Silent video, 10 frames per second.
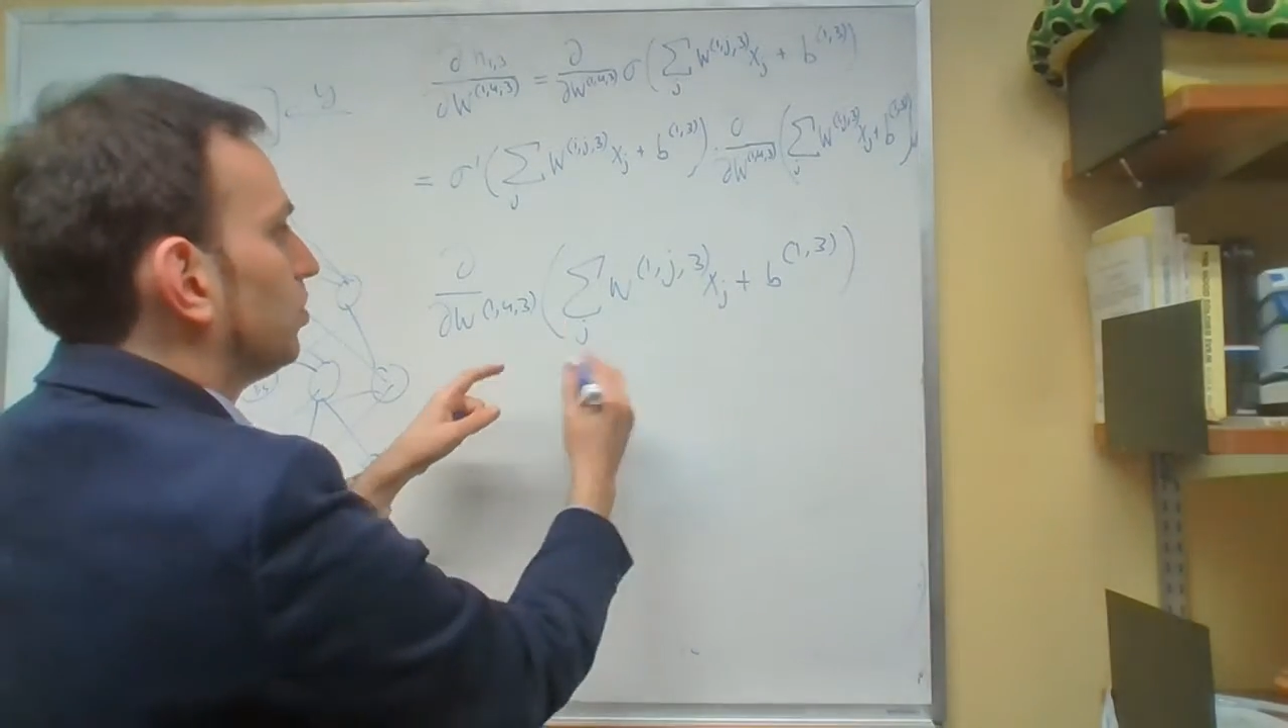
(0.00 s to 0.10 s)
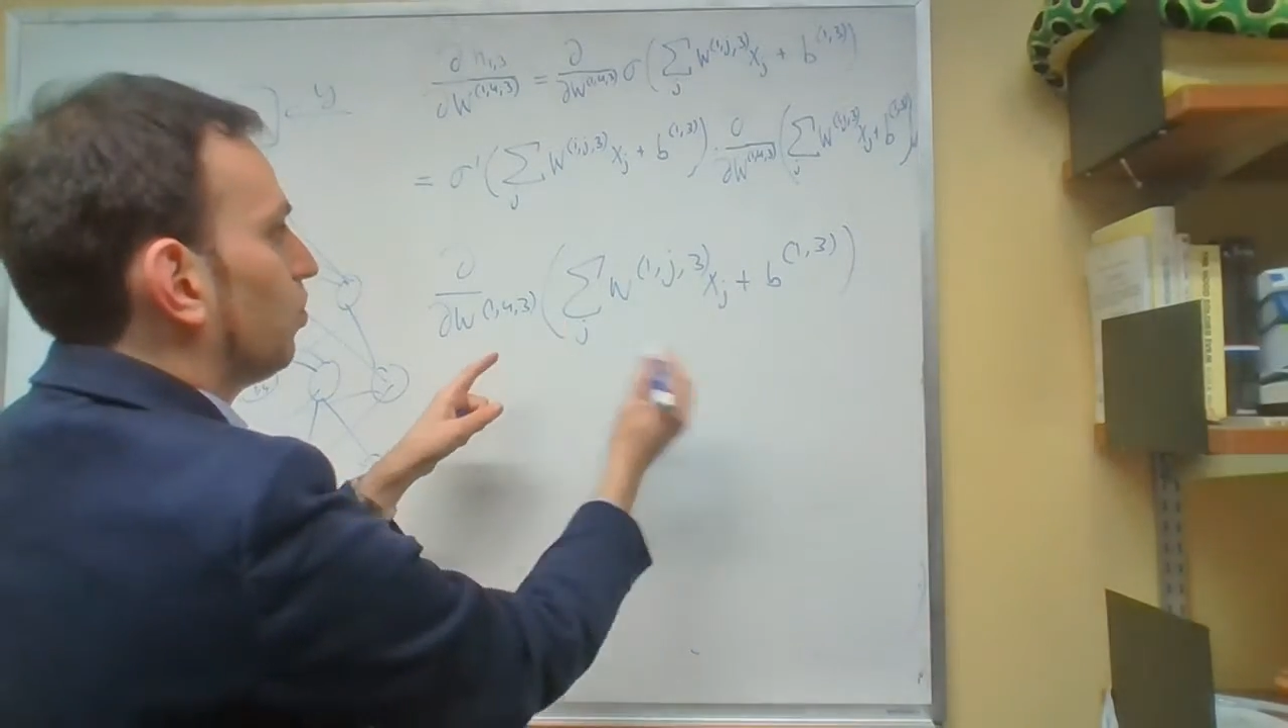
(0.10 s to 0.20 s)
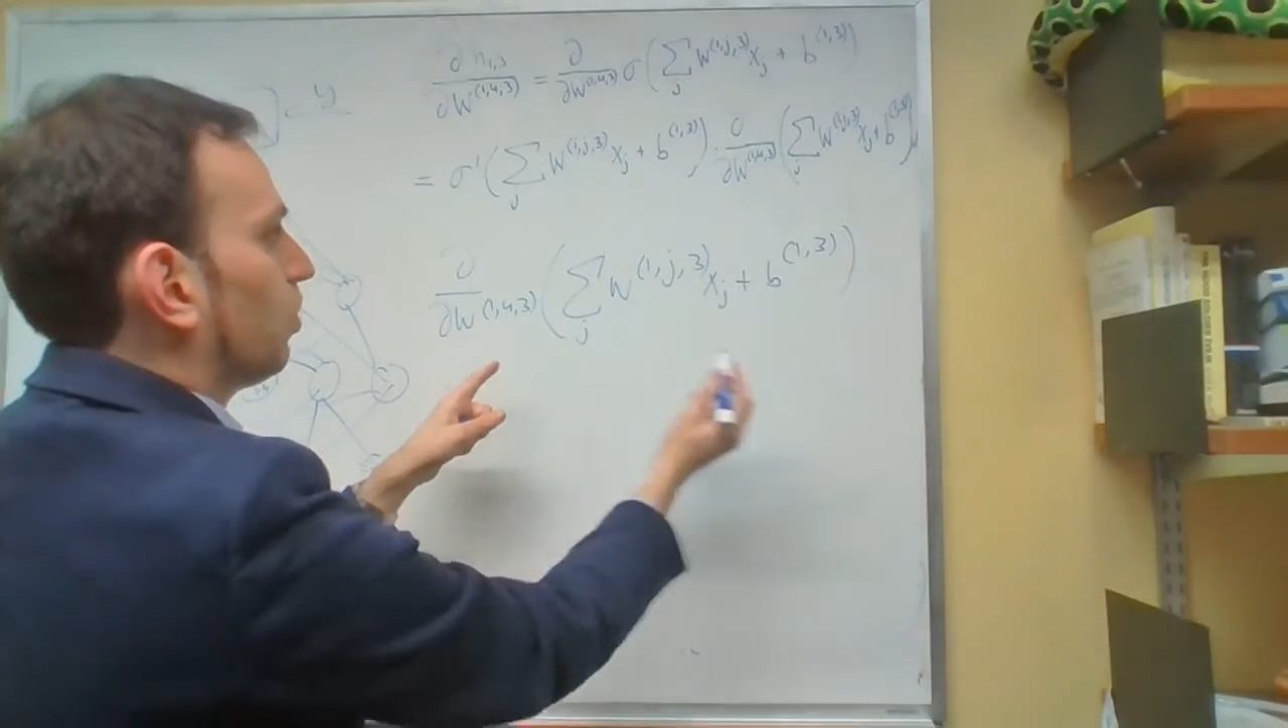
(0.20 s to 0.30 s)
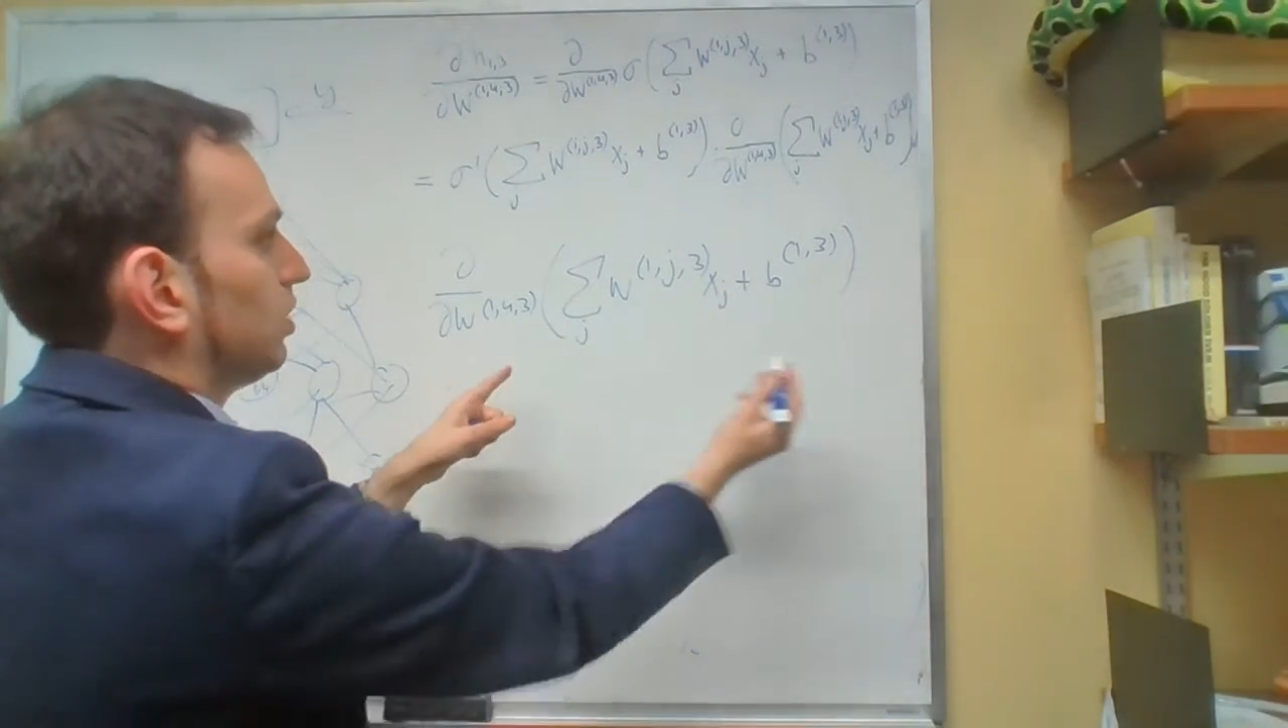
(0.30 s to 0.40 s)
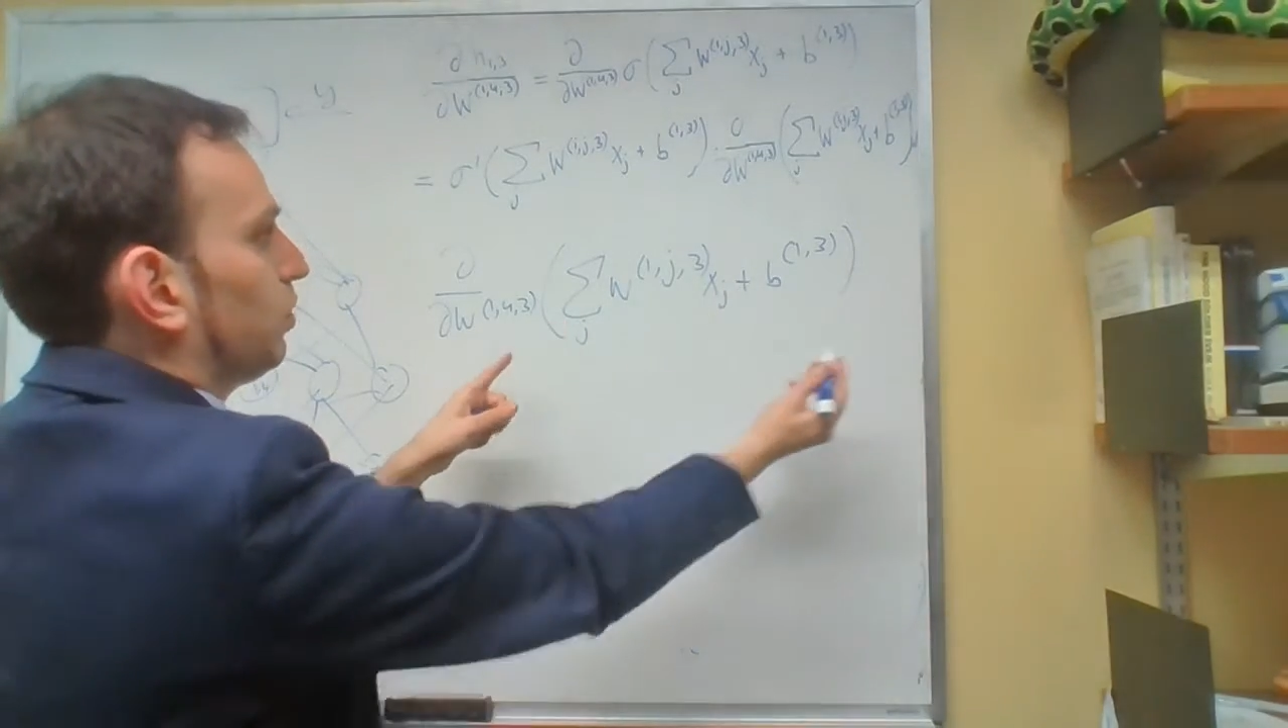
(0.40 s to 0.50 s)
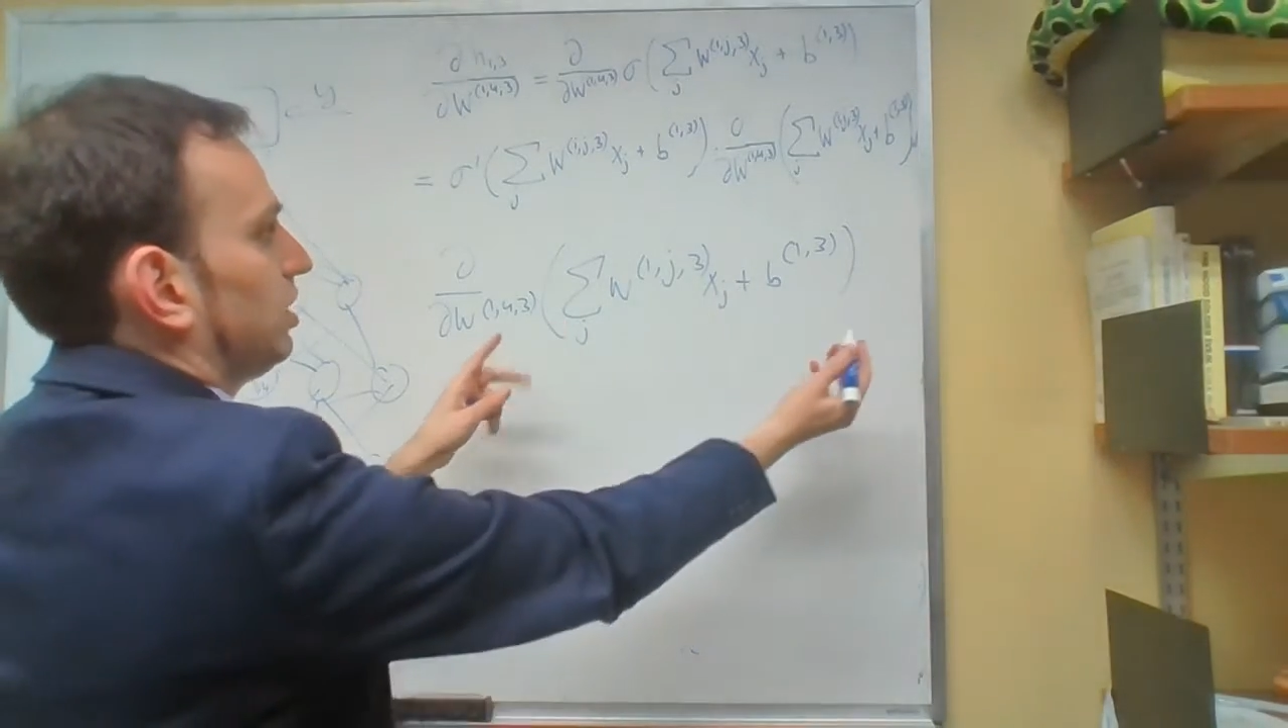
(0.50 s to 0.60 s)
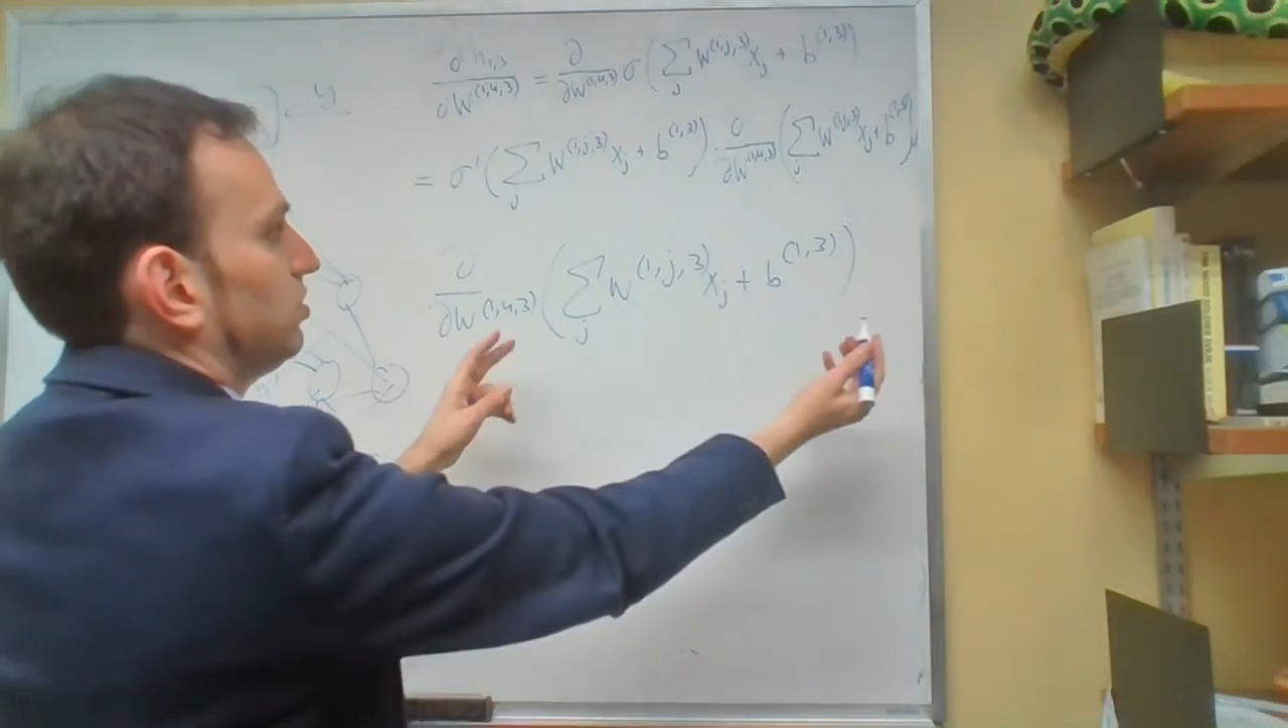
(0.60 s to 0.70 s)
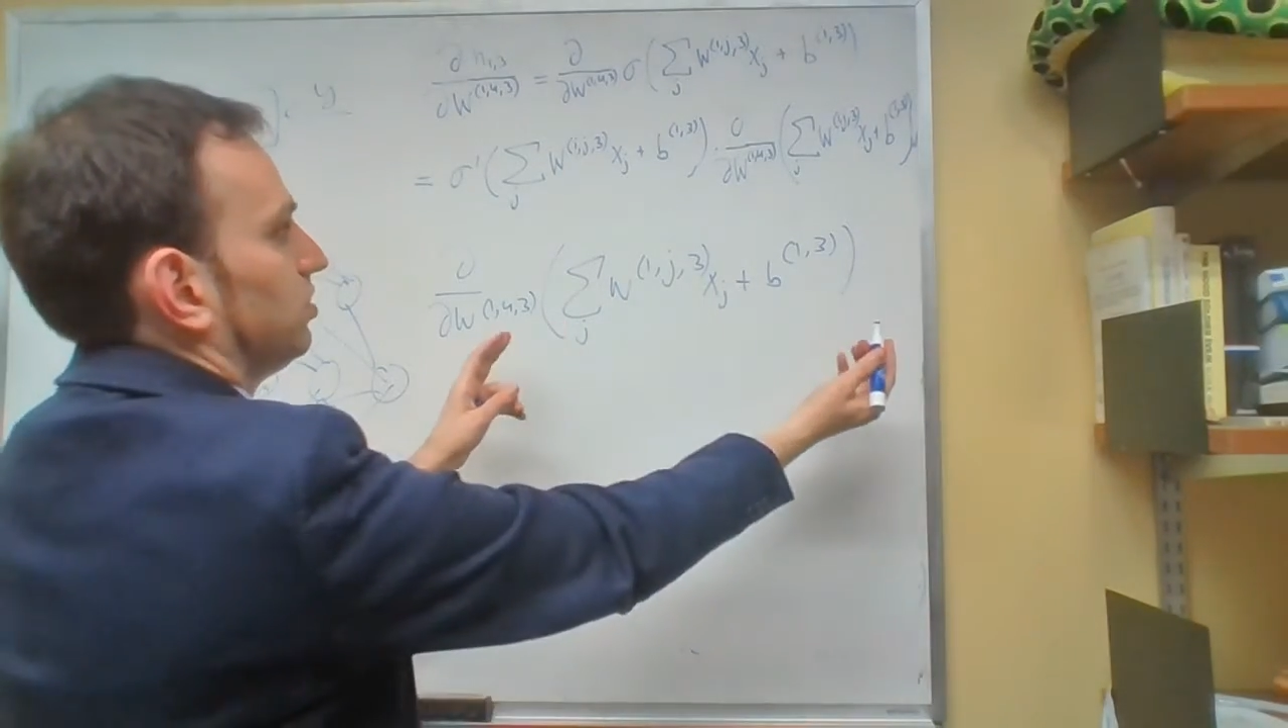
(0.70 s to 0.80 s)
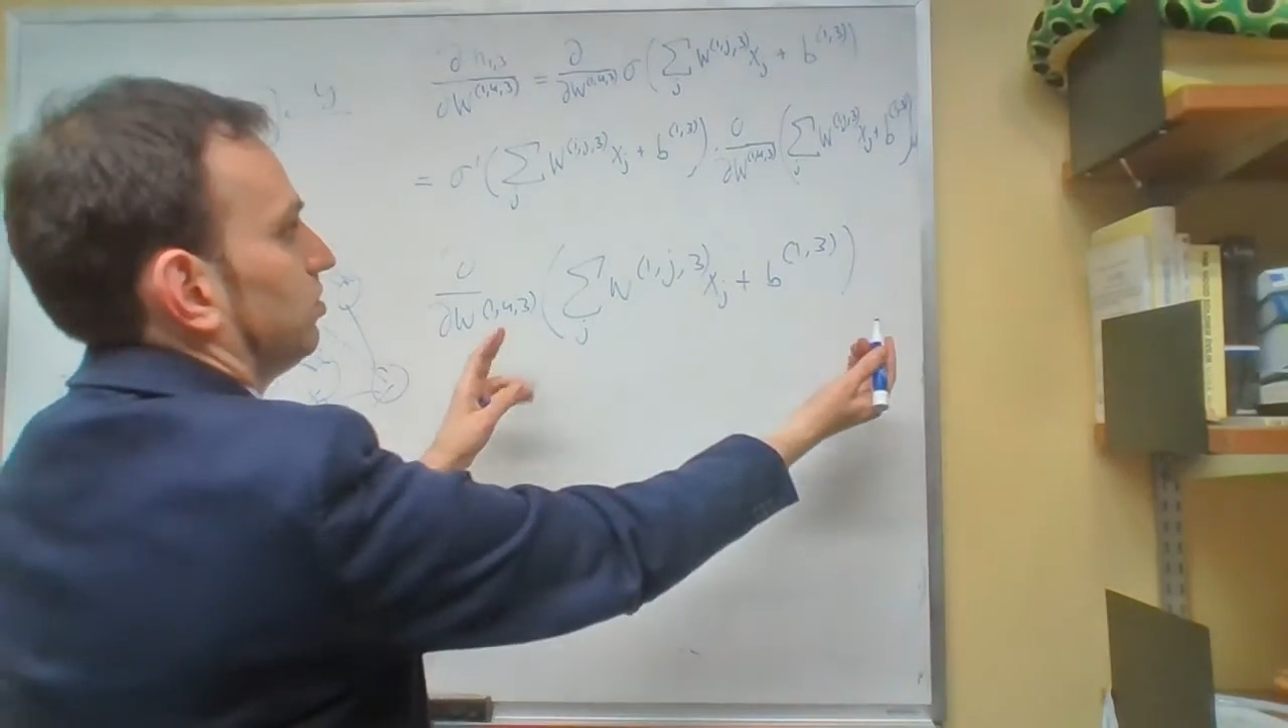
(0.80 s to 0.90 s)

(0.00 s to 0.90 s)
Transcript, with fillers: one way to,